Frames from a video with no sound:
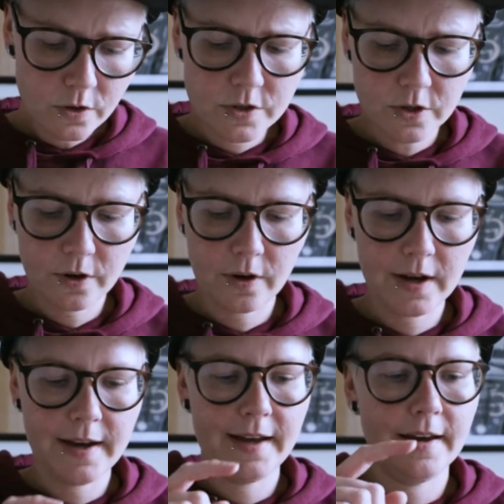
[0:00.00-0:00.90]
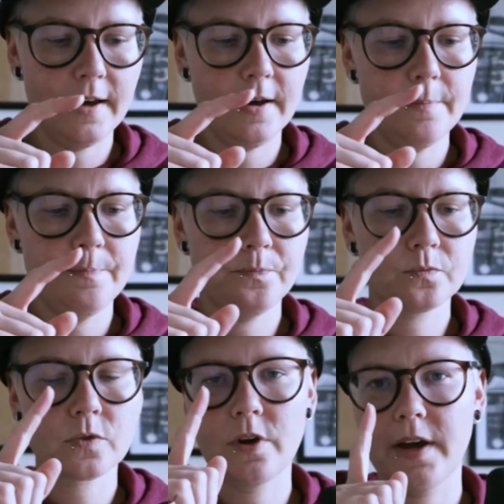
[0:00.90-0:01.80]
So
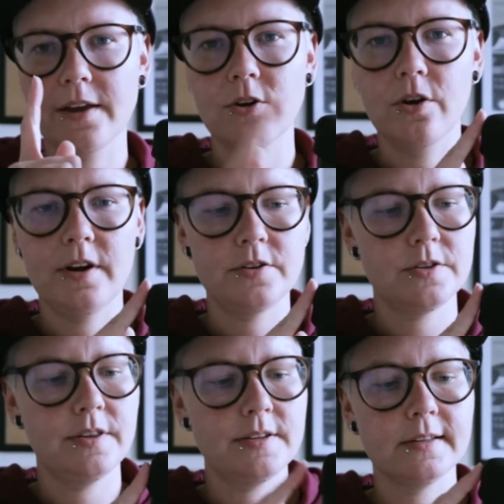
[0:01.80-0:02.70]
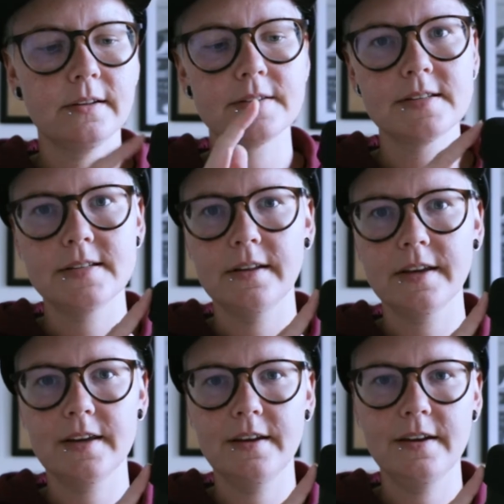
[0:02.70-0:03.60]
I got this little
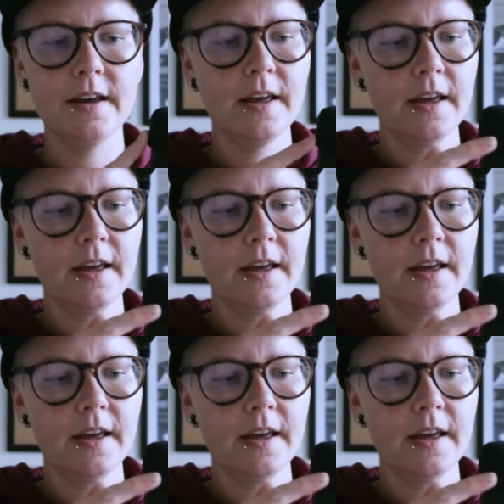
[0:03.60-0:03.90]
silicone